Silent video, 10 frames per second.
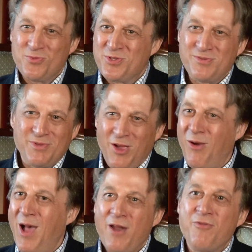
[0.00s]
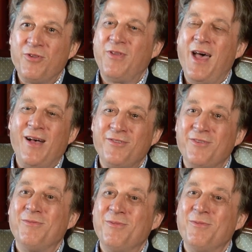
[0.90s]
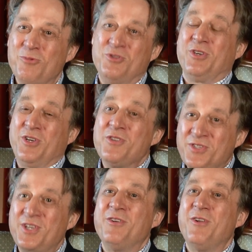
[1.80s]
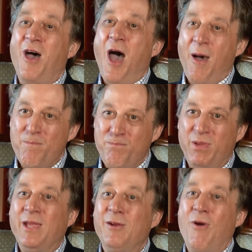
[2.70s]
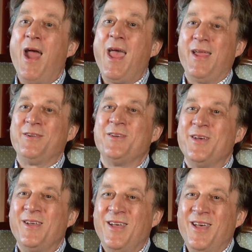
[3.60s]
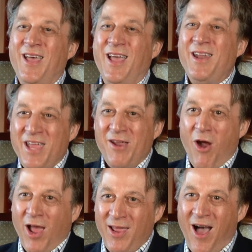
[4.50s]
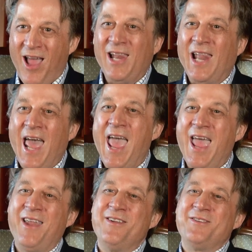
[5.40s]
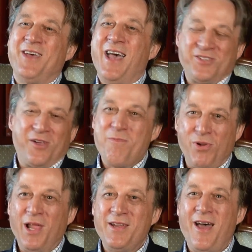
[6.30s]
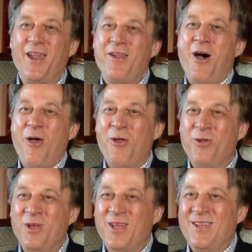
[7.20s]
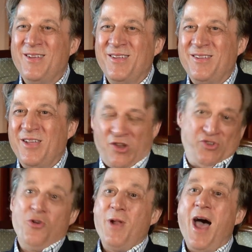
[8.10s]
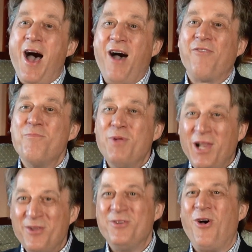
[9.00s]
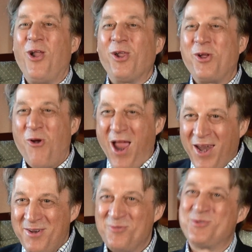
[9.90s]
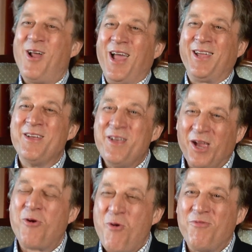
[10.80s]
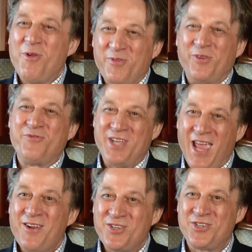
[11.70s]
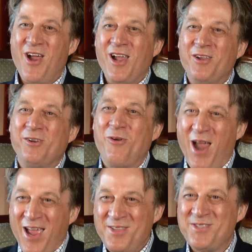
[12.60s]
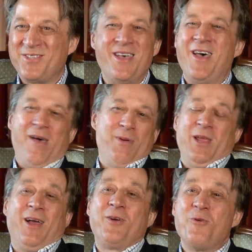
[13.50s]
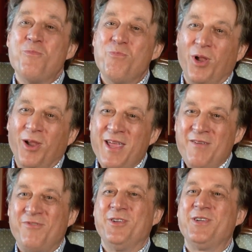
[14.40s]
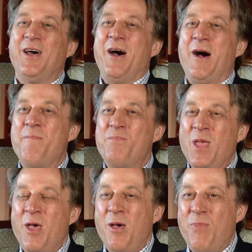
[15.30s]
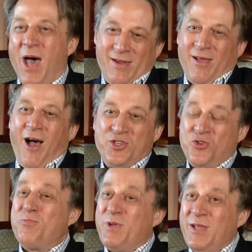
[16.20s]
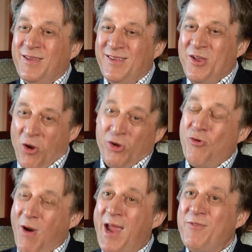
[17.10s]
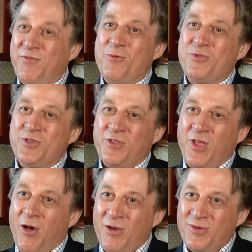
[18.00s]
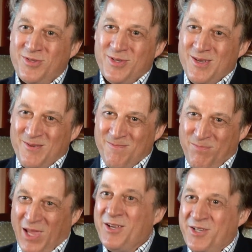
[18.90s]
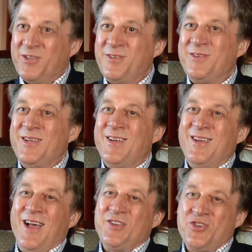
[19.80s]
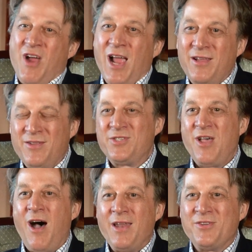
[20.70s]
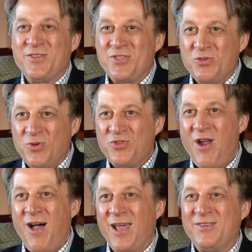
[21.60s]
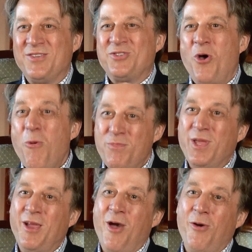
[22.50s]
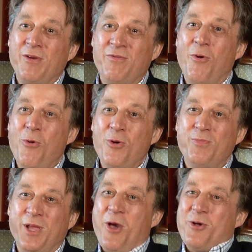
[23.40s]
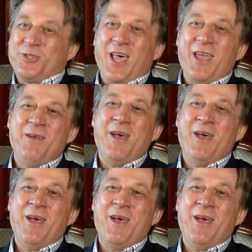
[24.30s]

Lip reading: was, 100,000 was considered a big grant. And here I land as a complete unknown, a $2.5 million grant. It was like equivalent of 10 Australian grants. I mean, I couldn't believe it. But I should be, grateful to those bigoted Australian scientists who were trying to stop me going forward, because they